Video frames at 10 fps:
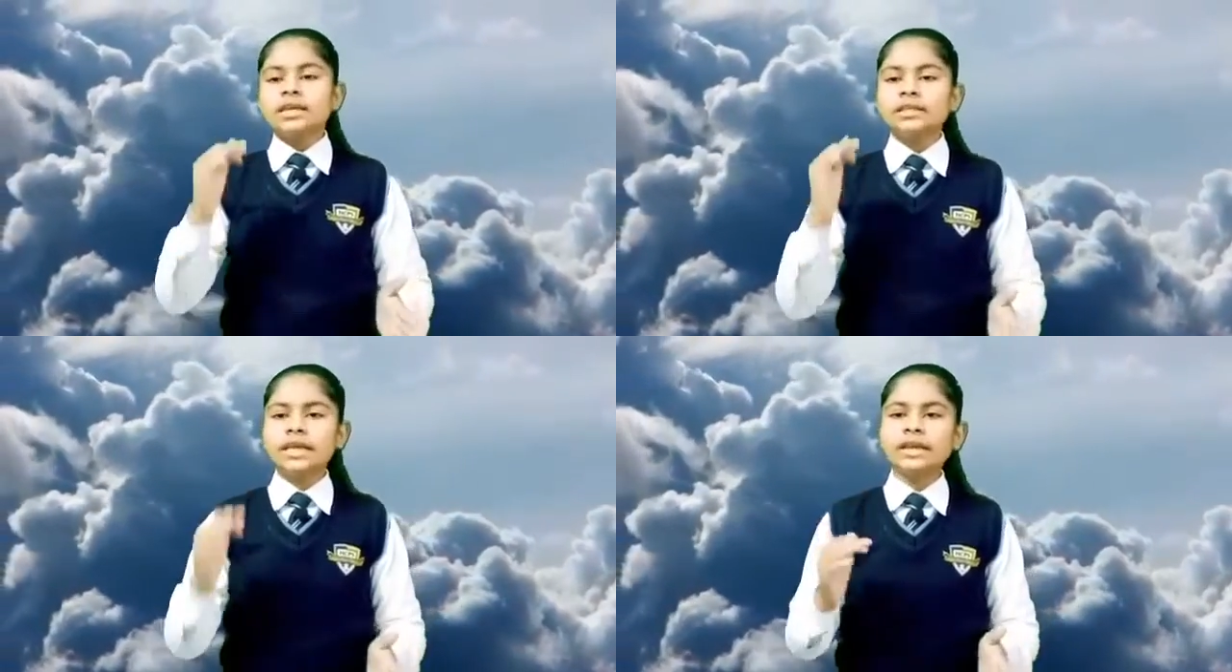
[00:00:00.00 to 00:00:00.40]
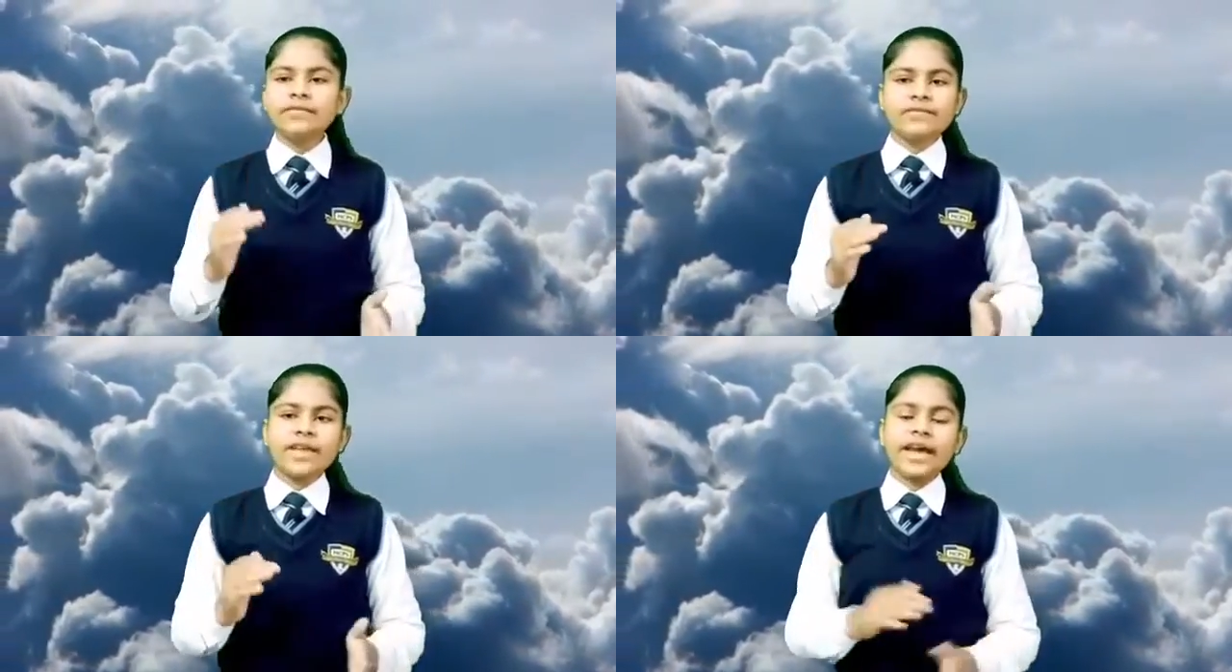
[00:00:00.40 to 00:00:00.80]
they
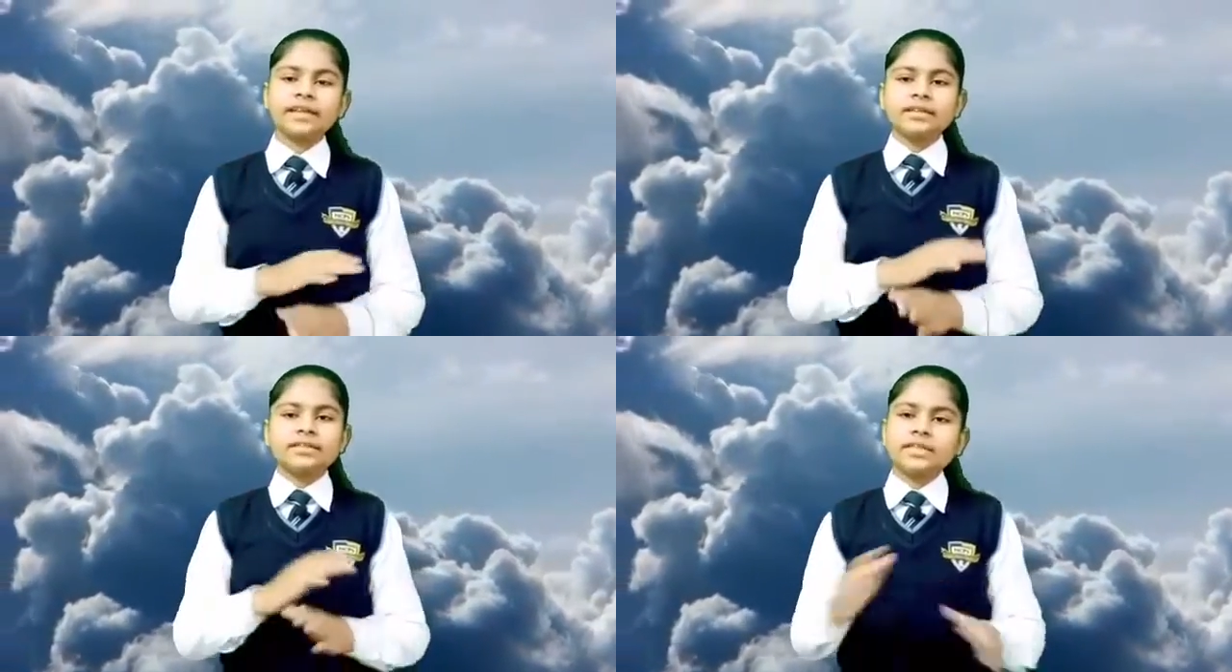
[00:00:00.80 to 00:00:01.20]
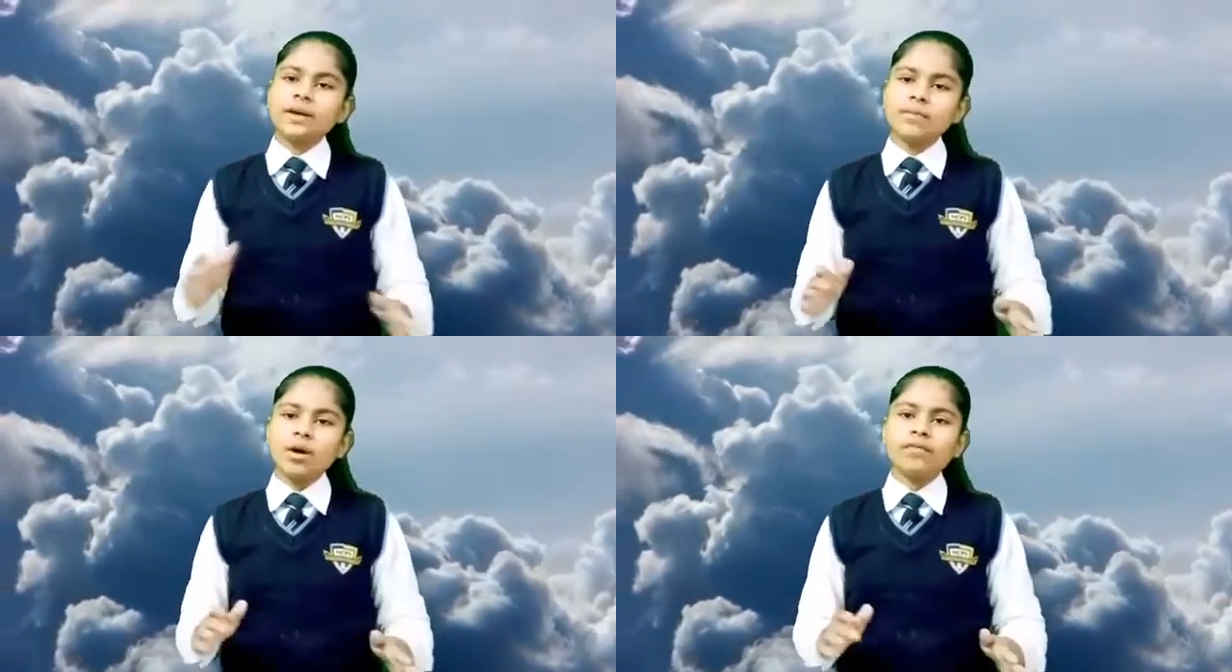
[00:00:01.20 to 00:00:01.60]
reflect
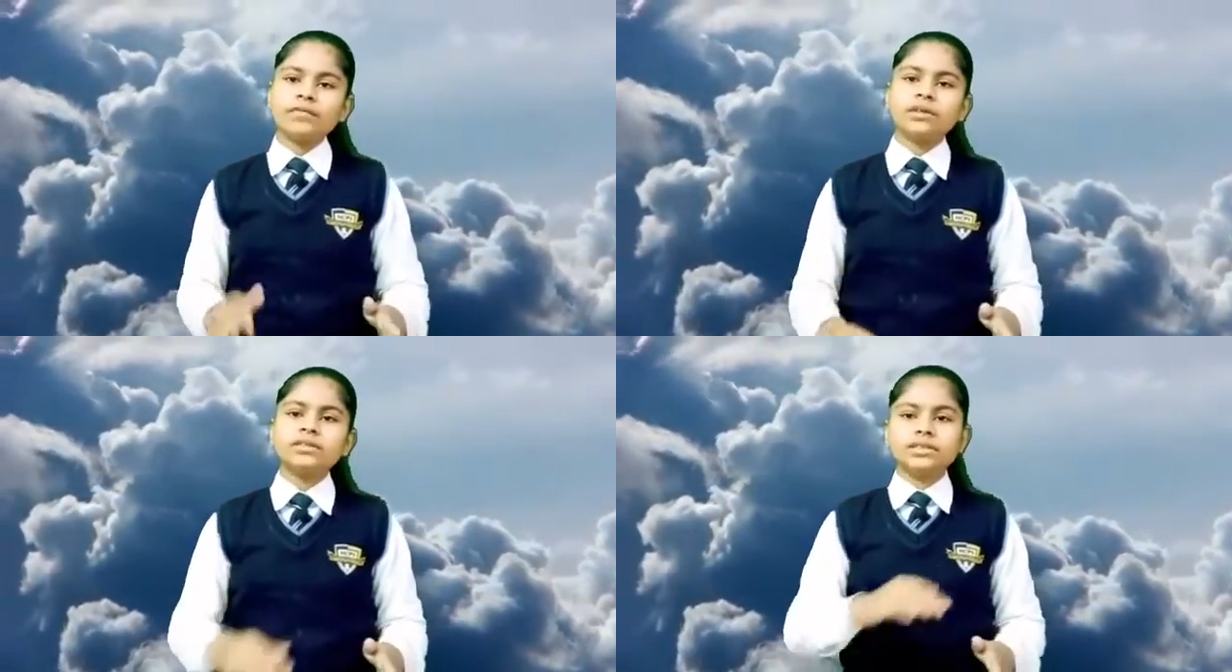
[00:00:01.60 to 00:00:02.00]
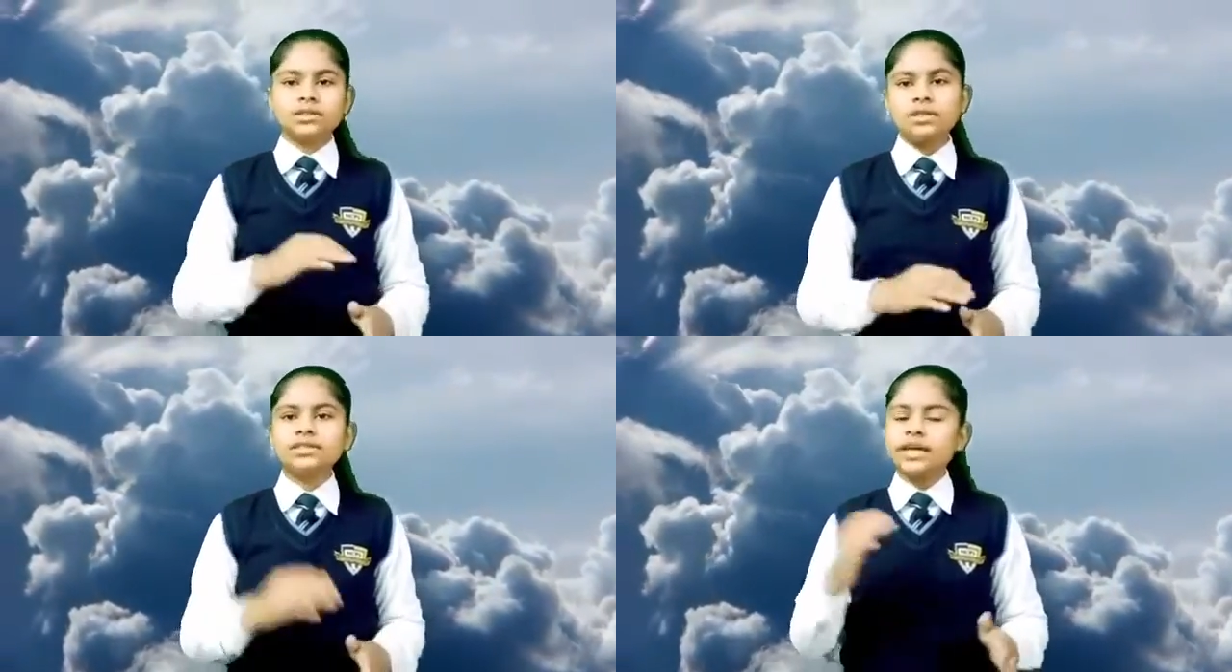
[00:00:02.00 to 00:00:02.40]
some of the
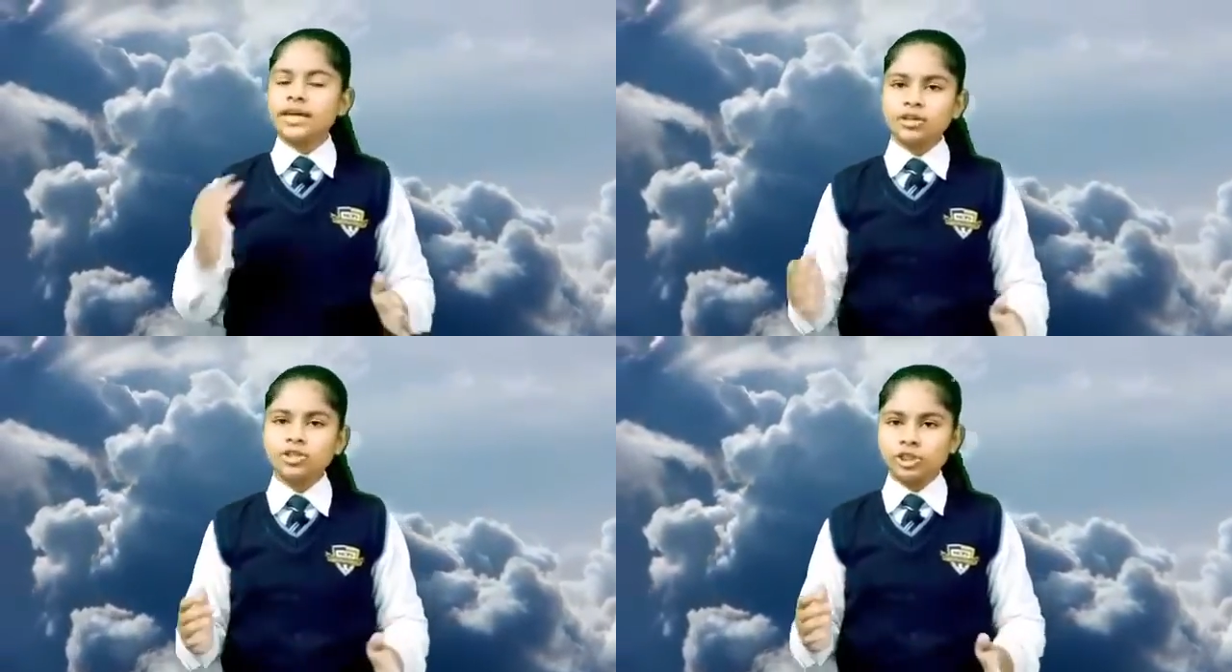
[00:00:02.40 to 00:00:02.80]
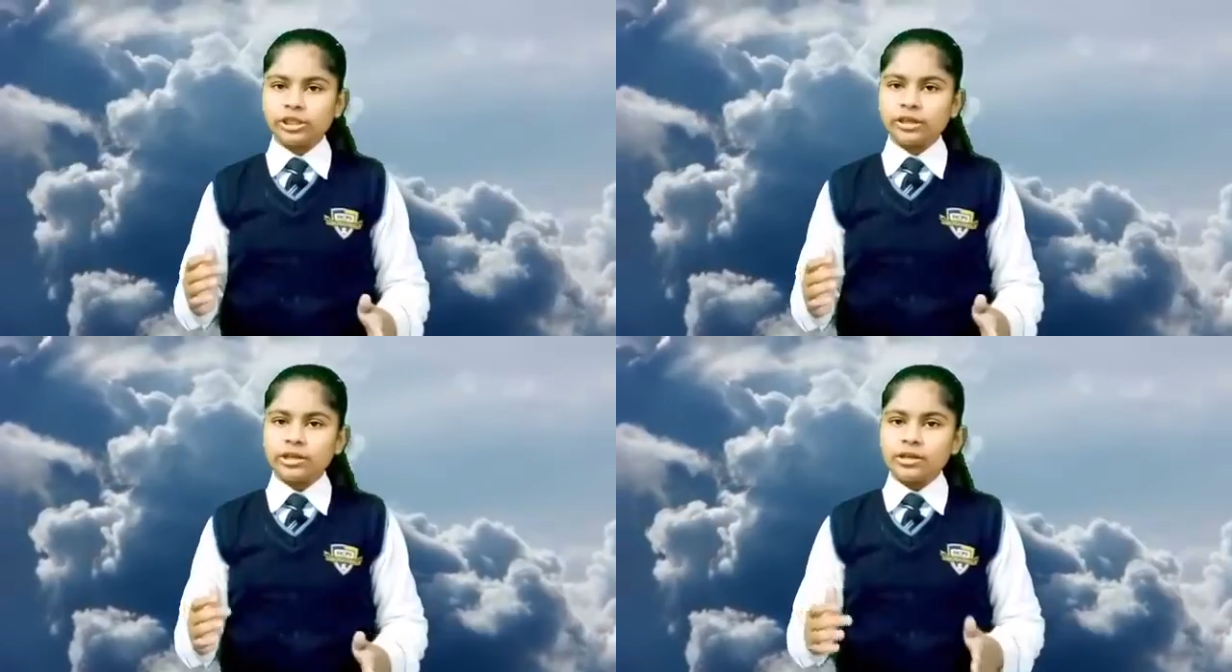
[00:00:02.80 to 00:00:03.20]
sun's energy,